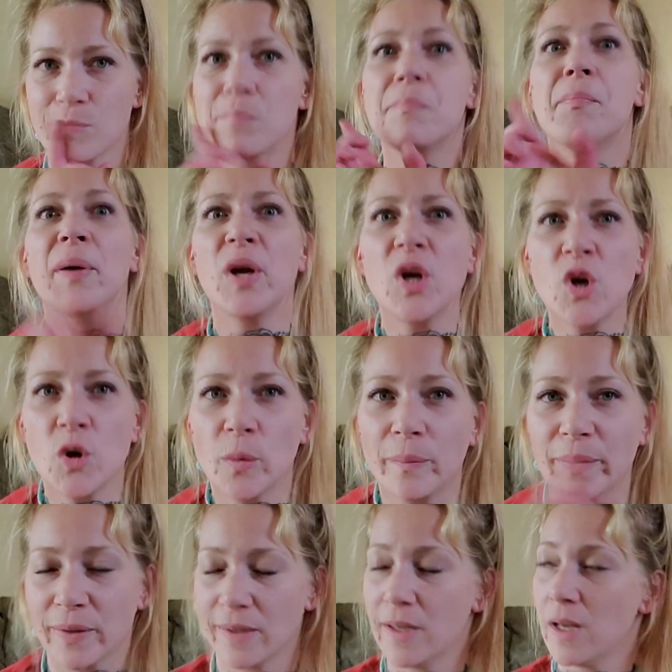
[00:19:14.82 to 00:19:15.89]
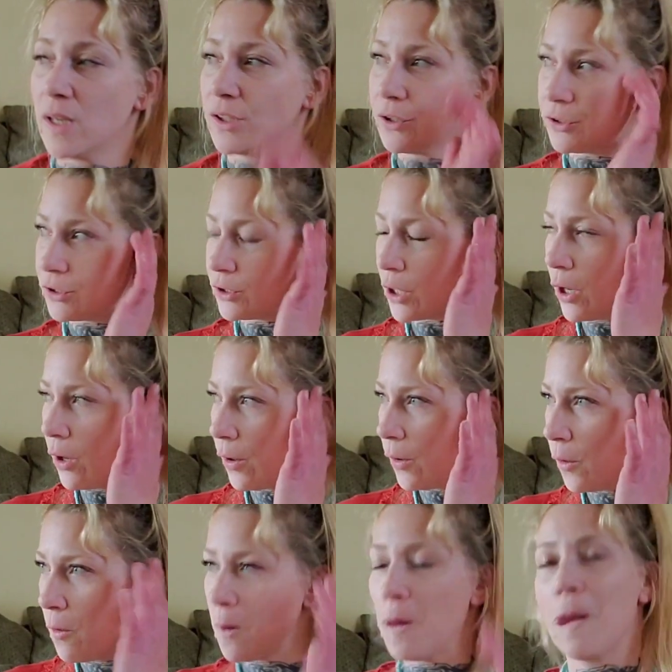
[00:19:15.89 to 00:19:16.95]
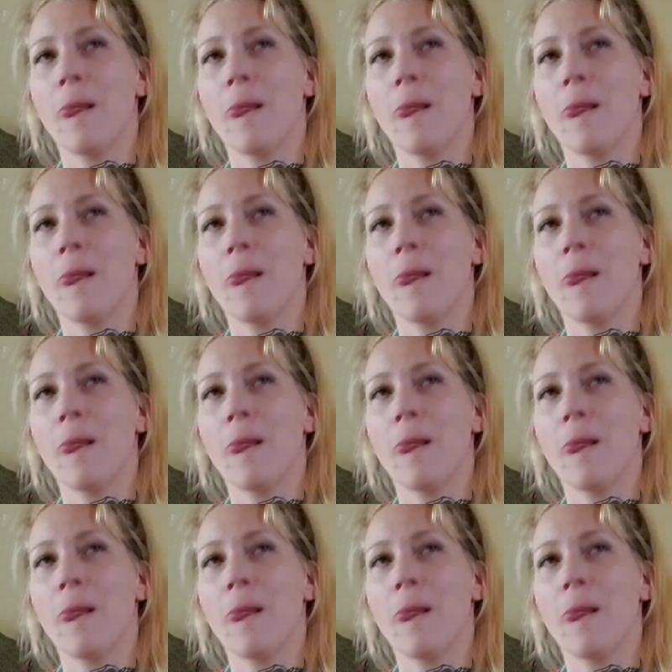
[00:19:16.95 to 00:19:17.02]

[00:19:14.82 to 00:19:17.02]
poop. So